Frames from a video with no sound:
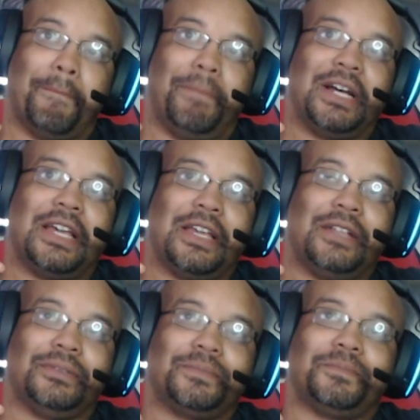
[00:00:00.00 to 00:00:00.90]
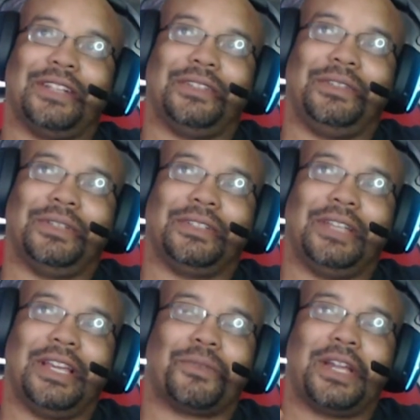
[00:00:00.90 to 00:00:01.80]
but
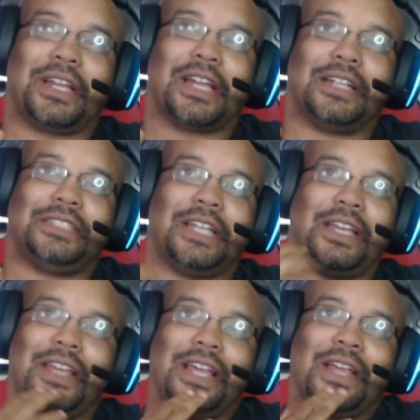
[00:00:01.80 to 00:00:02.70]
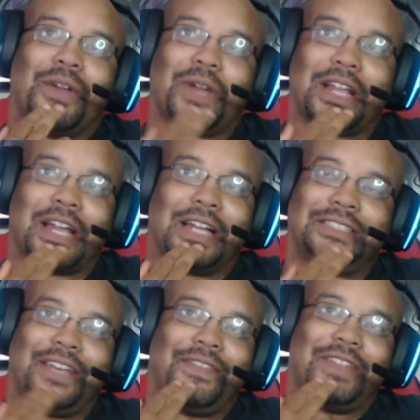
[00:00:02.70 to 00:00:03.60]
yeah, Red kind of saved
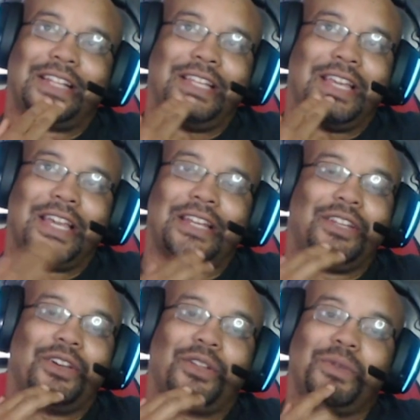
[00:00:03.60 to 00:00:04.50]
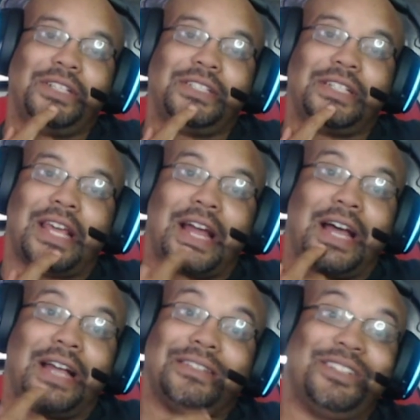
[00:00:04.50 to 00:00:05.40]
at the end. And the only reason
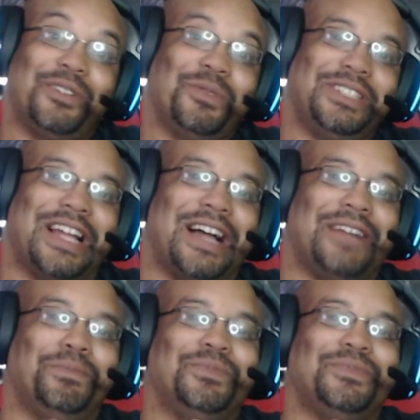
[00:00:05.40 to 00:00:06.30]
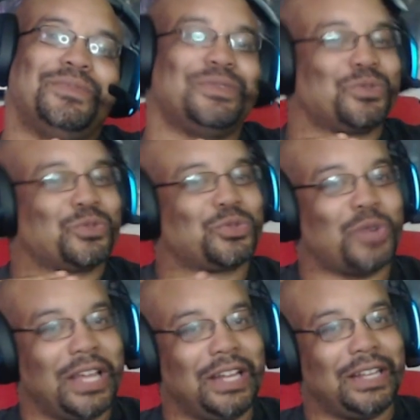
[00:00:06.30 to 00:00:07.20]
I
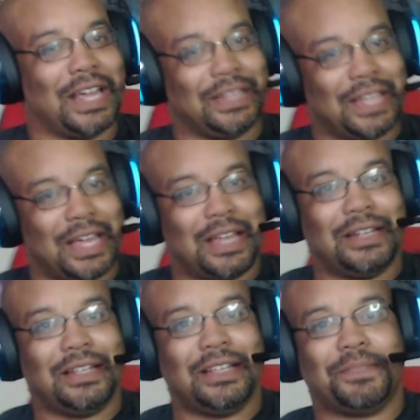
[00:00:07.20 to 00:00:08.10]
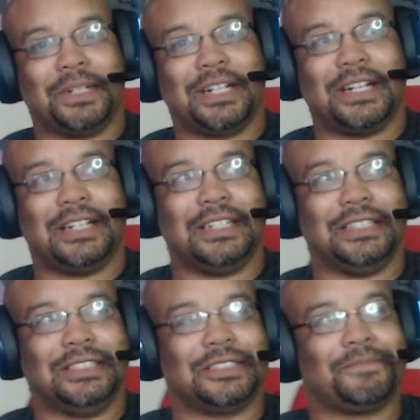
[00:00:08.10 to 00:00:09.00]
graded like that is
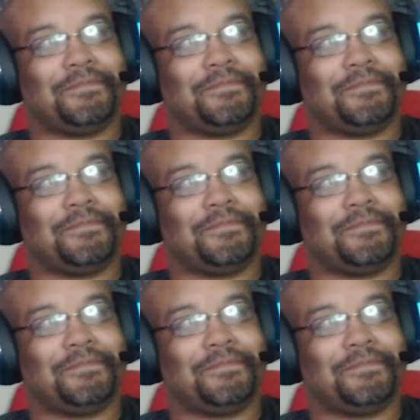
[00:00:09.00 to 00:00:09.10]
because